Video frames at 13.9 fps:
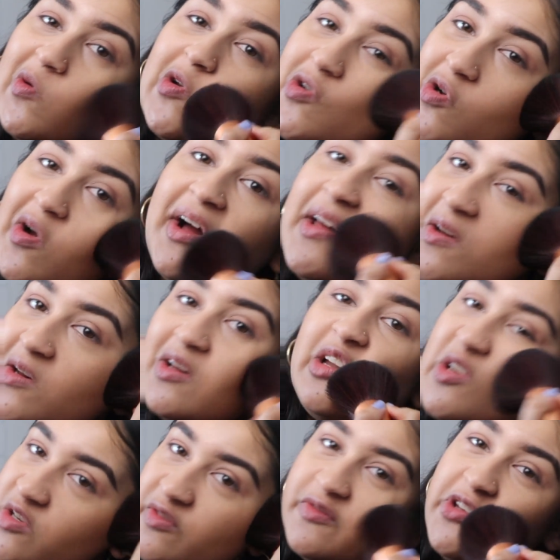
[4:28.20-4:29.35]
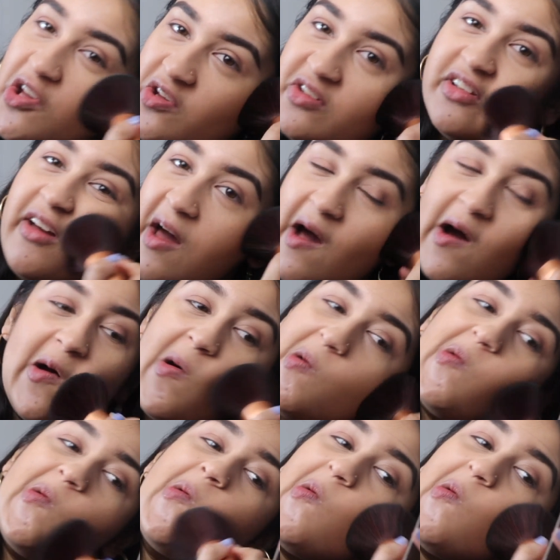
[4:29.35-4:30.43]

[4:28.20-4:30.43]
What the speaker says: try and diffuse it out.